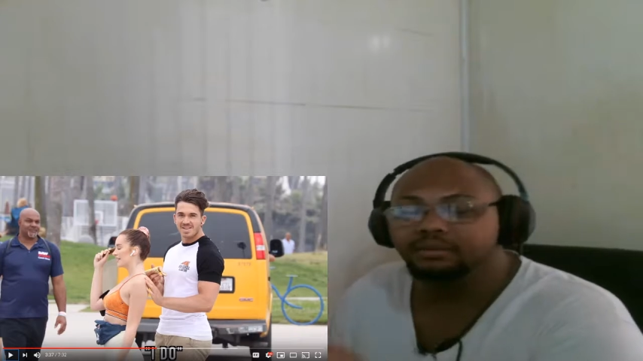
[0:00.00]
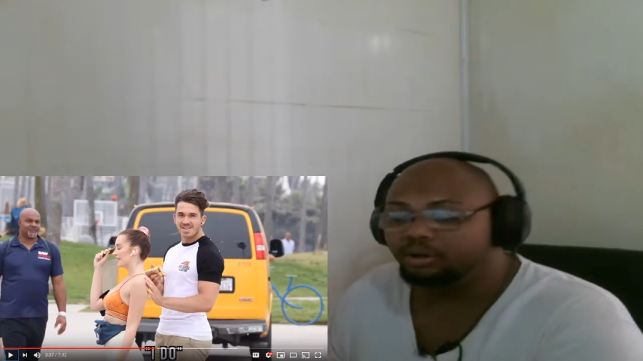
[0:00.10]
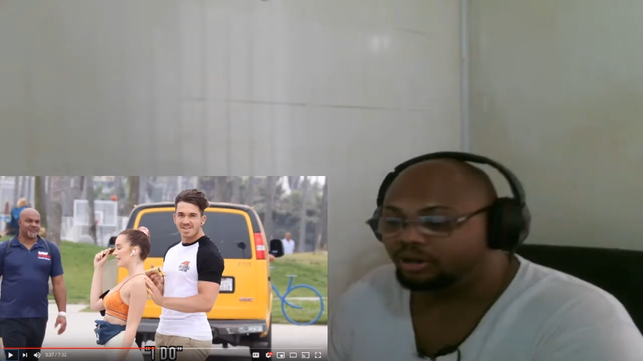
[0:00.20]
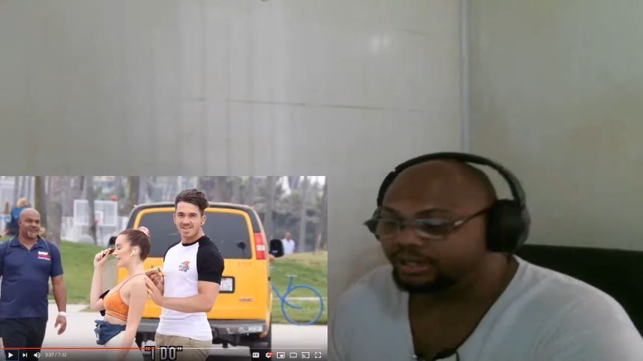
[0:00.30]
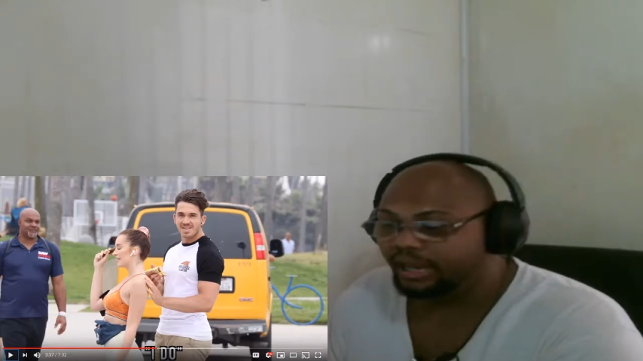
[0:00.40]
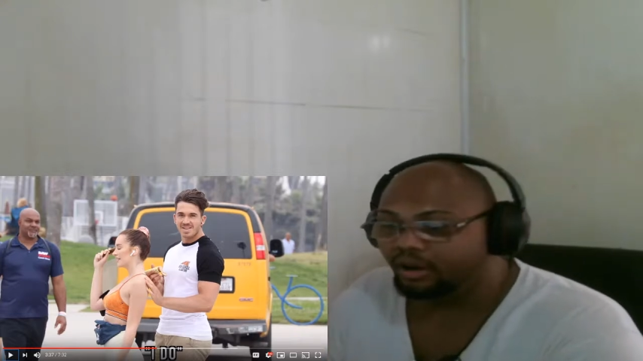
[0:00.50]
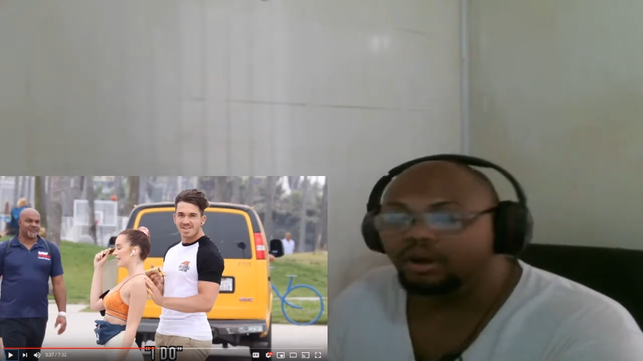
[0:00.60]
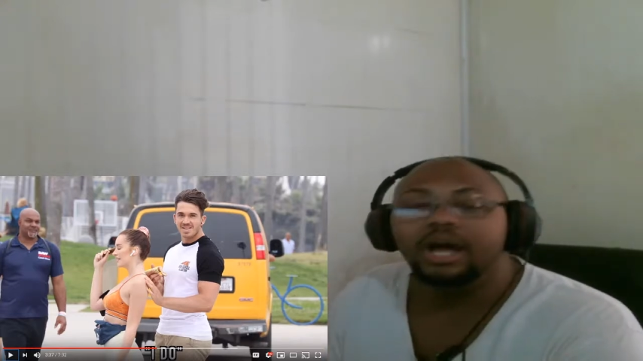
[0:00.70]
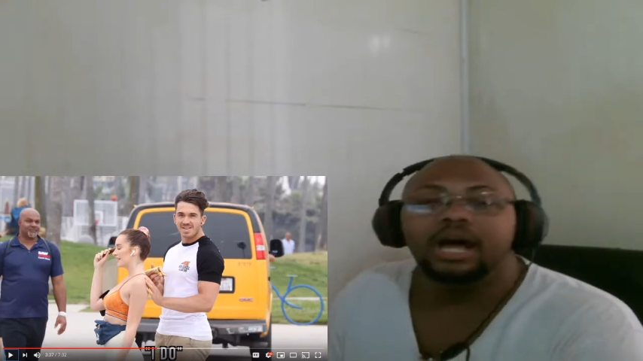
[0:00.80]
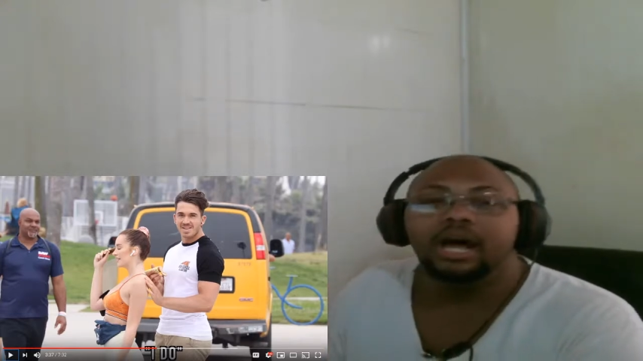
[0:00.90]
Come on
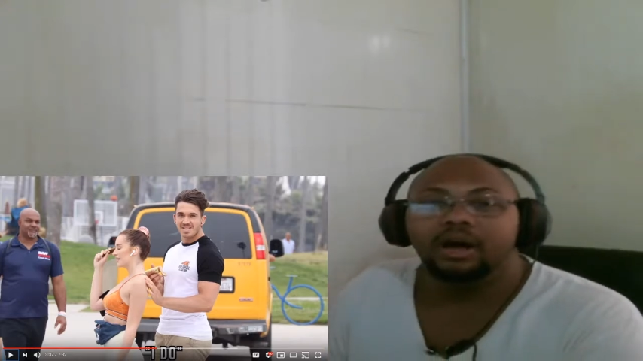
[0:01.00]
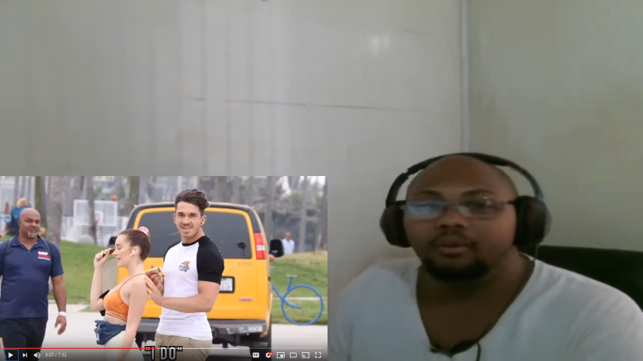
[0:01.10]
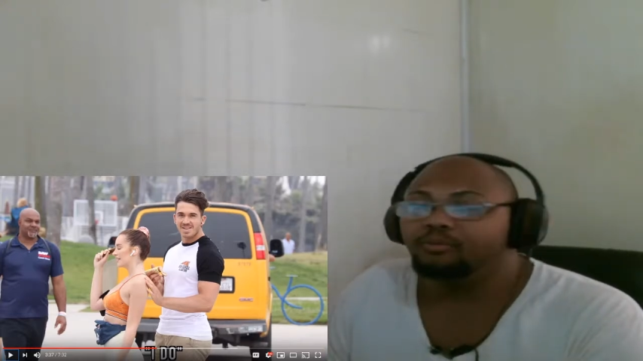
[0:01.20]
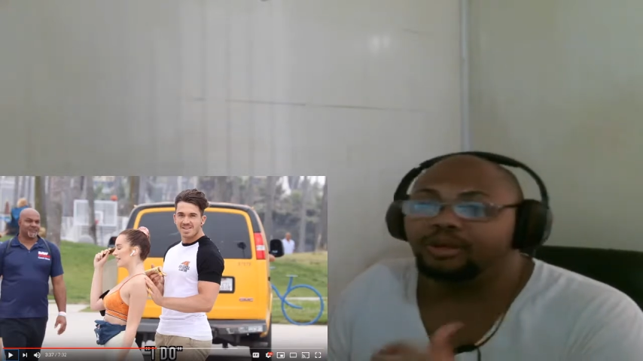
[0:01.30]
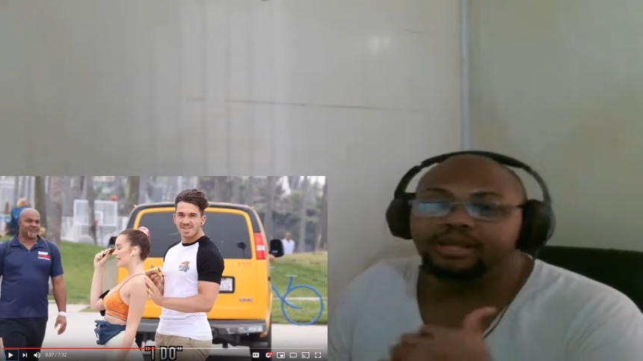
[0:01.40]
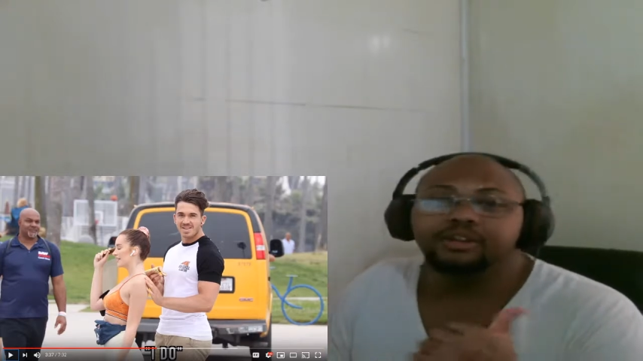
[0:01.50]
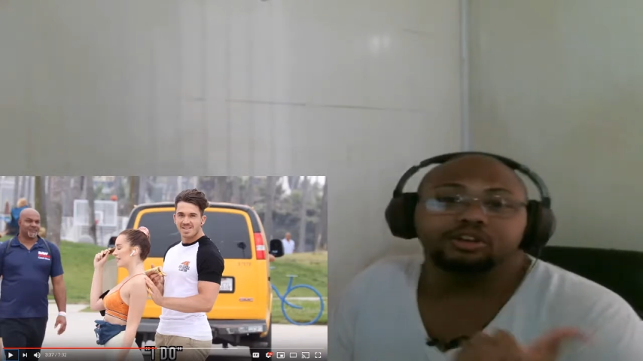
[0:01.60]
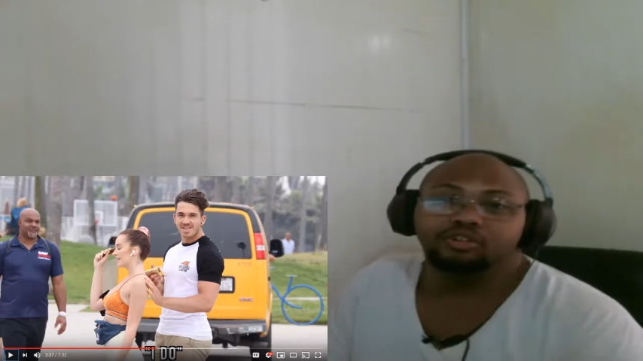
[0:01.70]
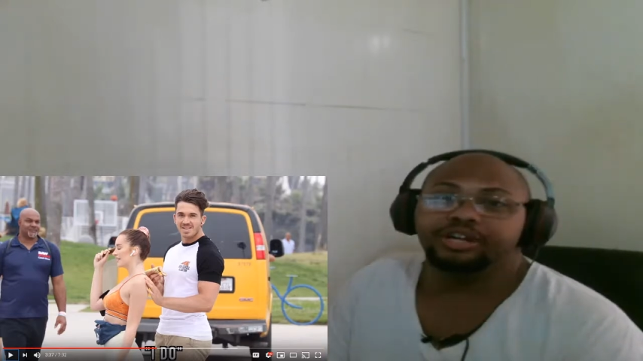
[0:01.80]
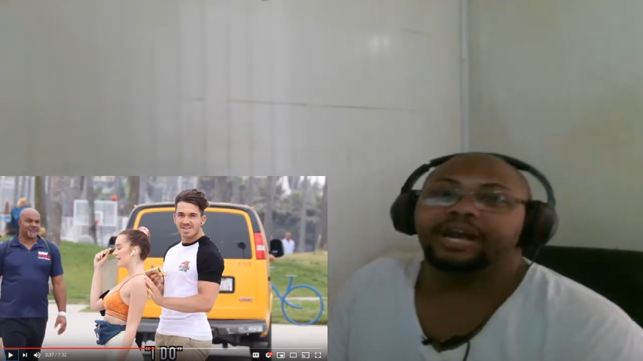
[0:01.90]
now, we
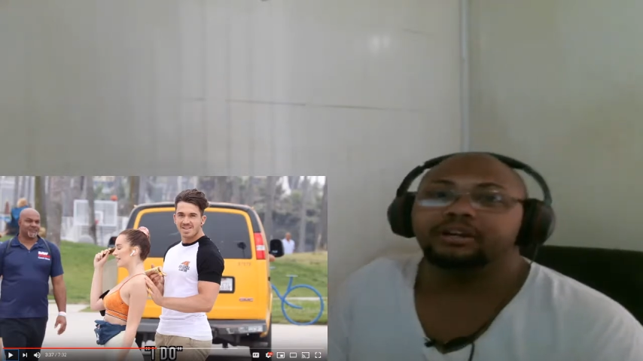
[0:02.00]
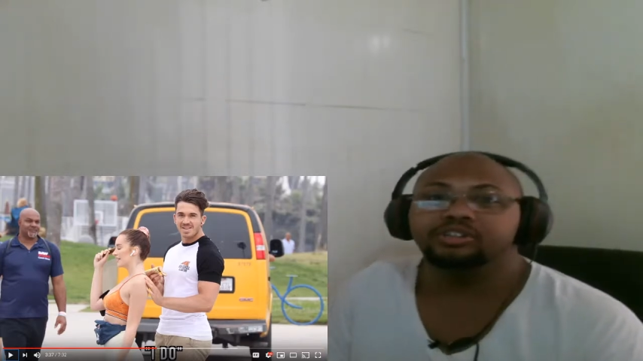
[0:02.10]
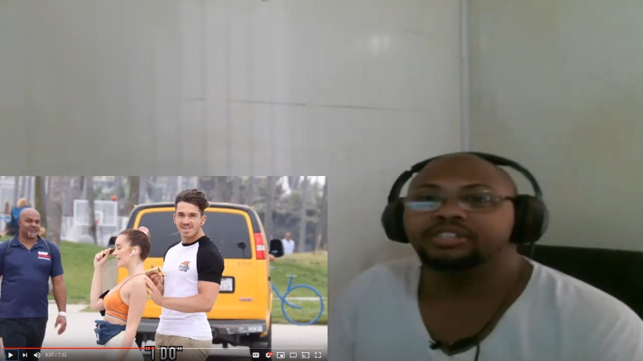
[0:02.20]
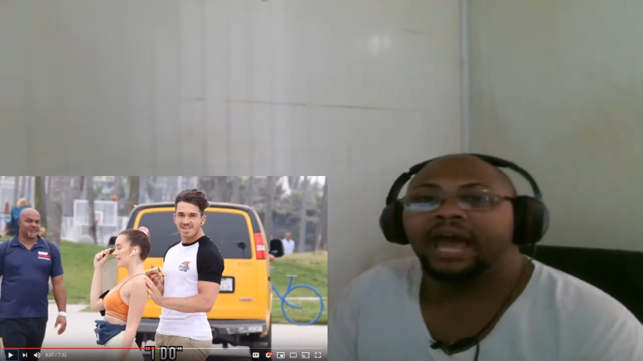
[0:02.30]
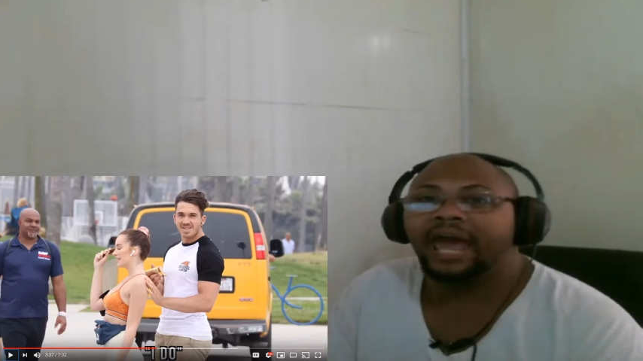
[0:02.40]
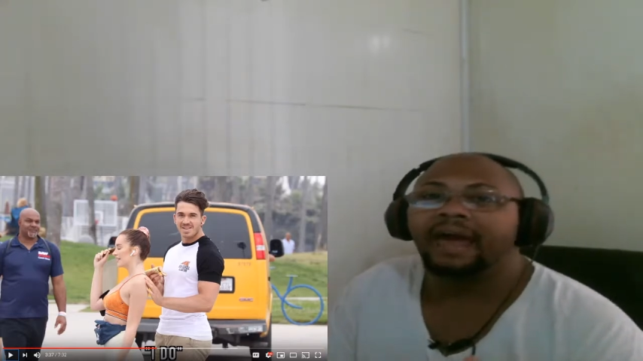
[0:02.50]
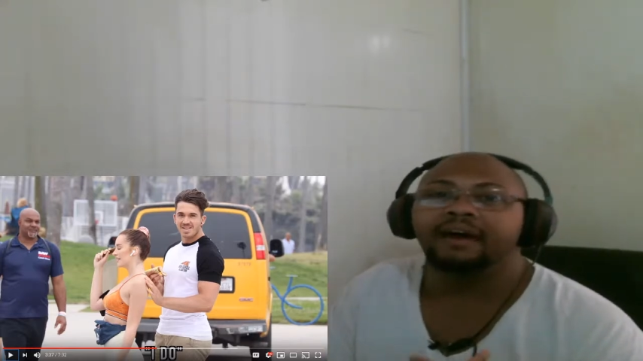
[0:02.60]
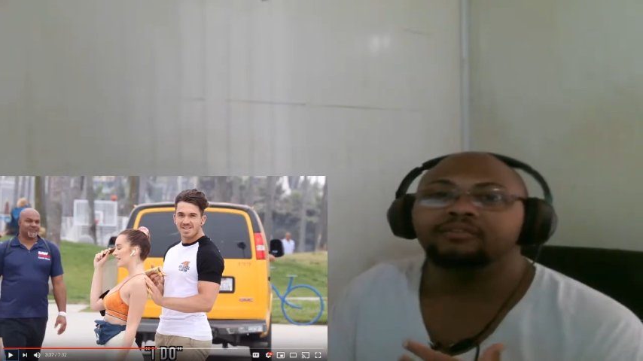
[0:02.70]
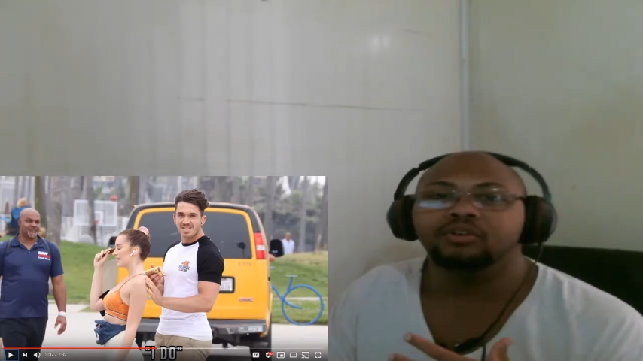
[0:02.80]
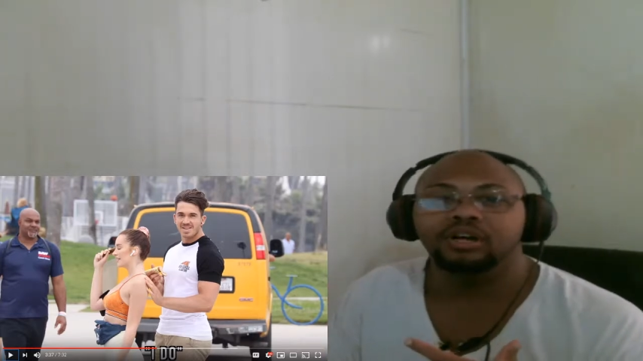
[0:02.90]
the creators
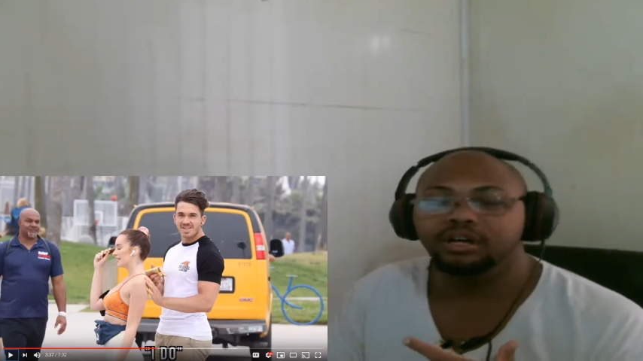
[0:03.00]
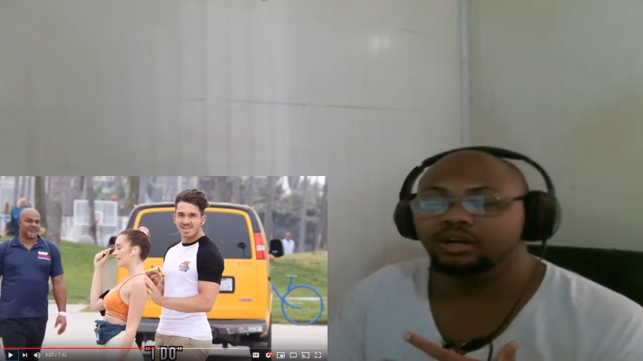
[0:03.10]
have